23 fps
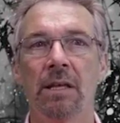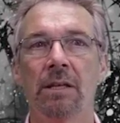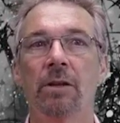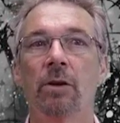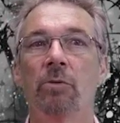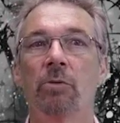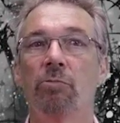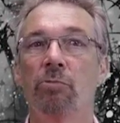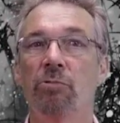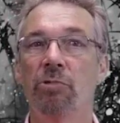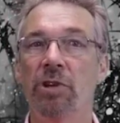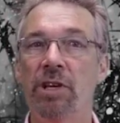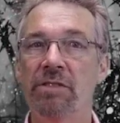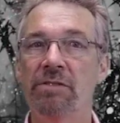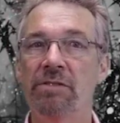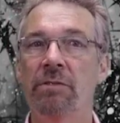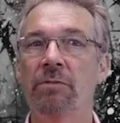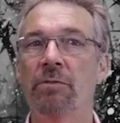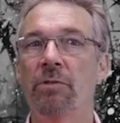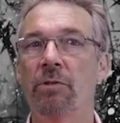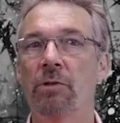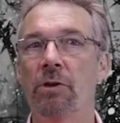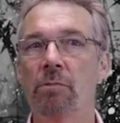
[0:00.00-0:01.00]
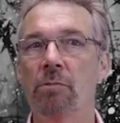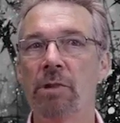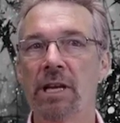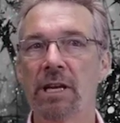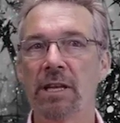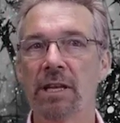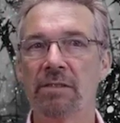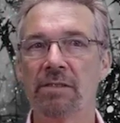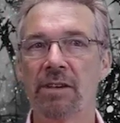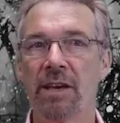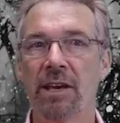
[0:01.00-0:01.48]
The reason for a
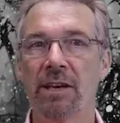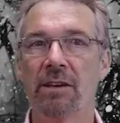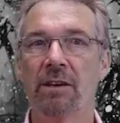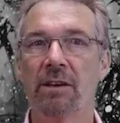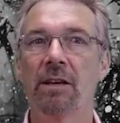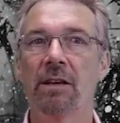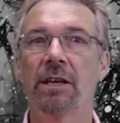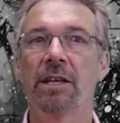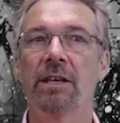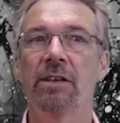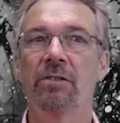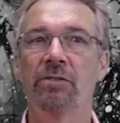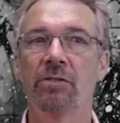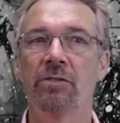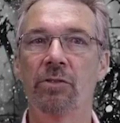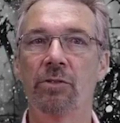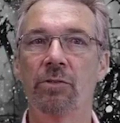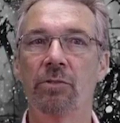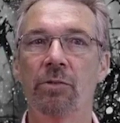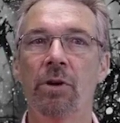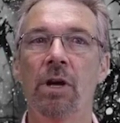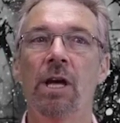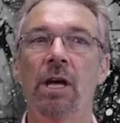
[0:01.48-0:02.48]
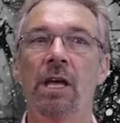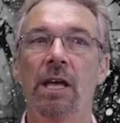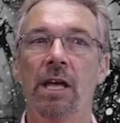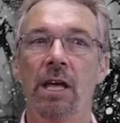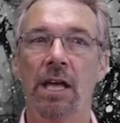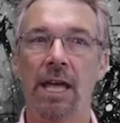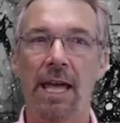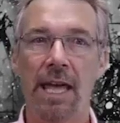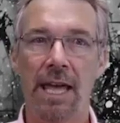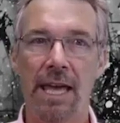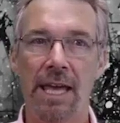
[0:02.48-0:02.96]
weekly cycle is to
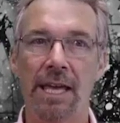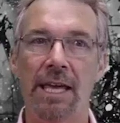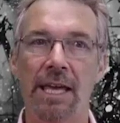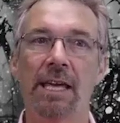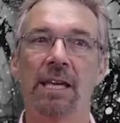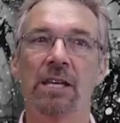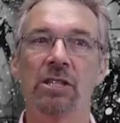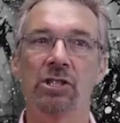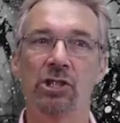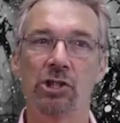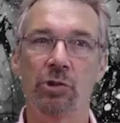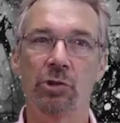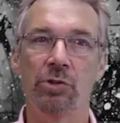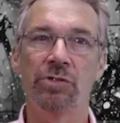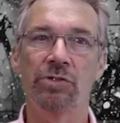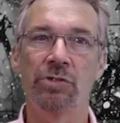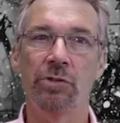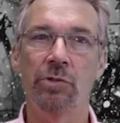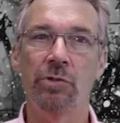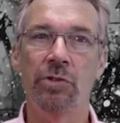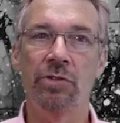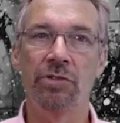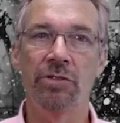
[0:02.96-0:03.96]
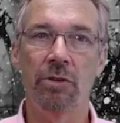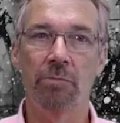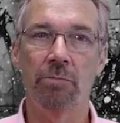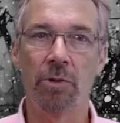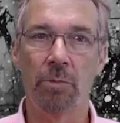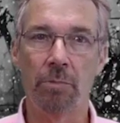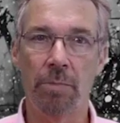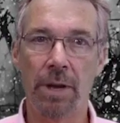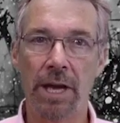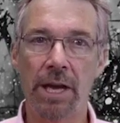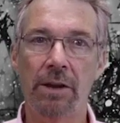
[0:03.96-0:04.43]
A, ensure students are
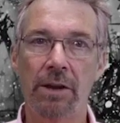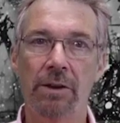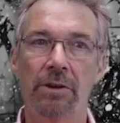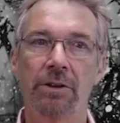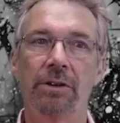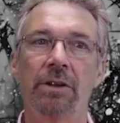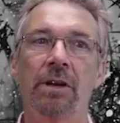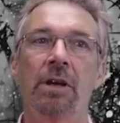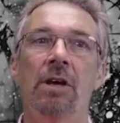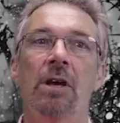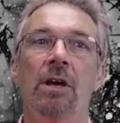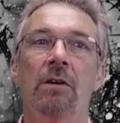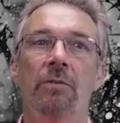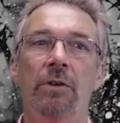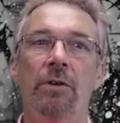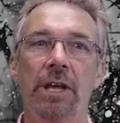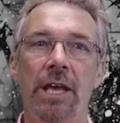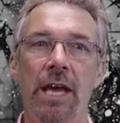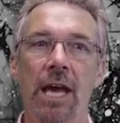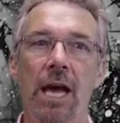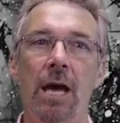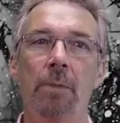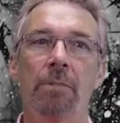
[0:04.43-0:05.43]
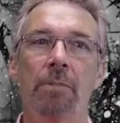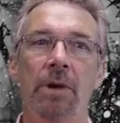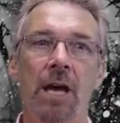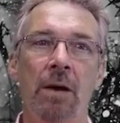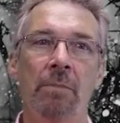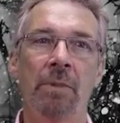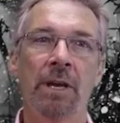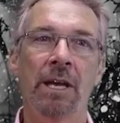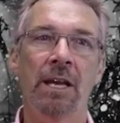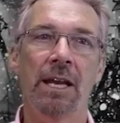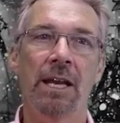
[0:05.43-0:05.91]
prepared for the
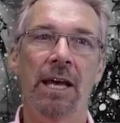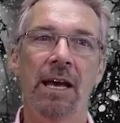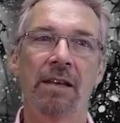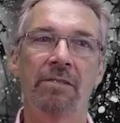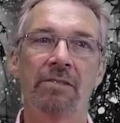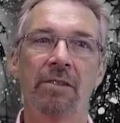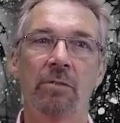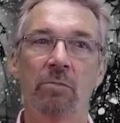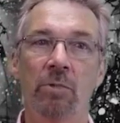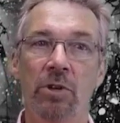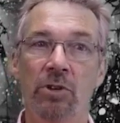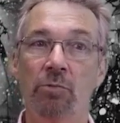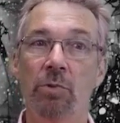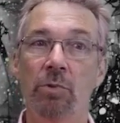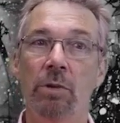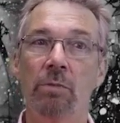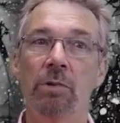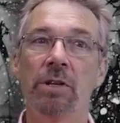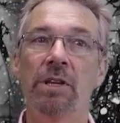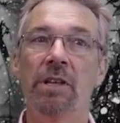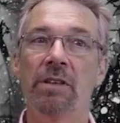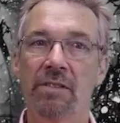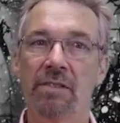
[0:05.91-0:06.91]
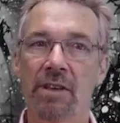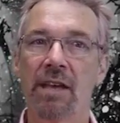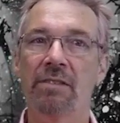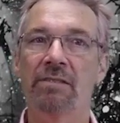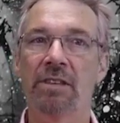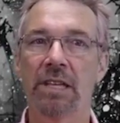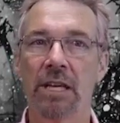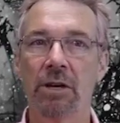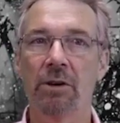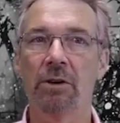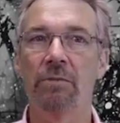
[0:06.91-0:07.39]
upcoming class in which we will discuss,
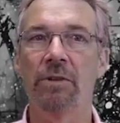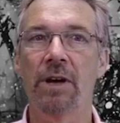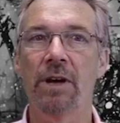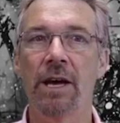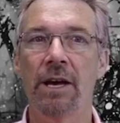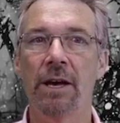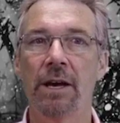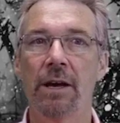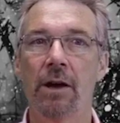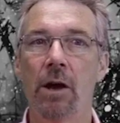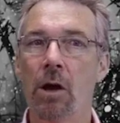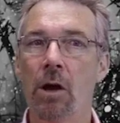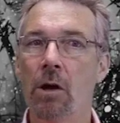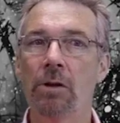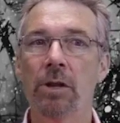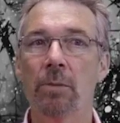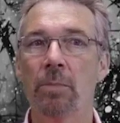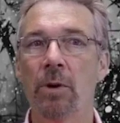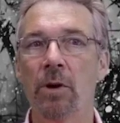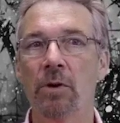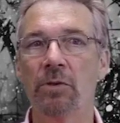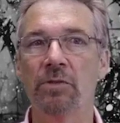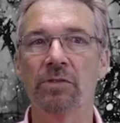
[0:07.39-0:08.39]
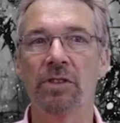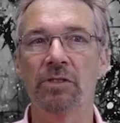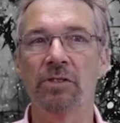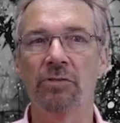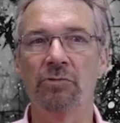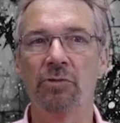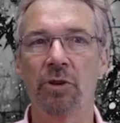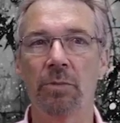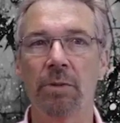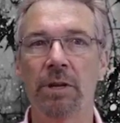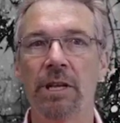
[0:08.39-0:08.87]
clarify all the posts
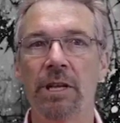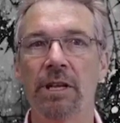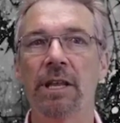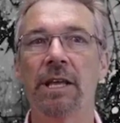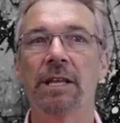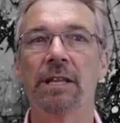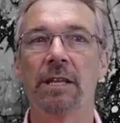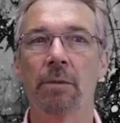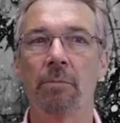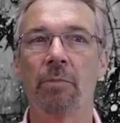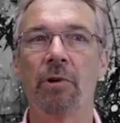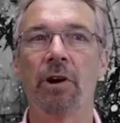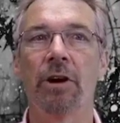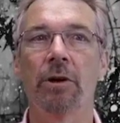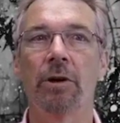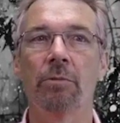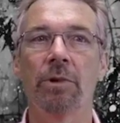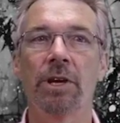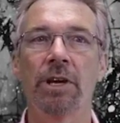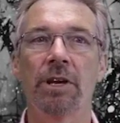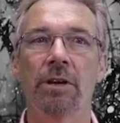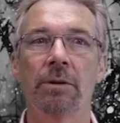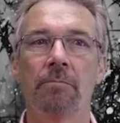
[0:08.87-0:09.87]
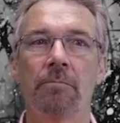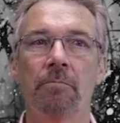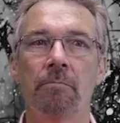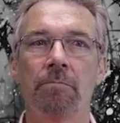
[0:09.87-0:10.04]
distributed in the prior week.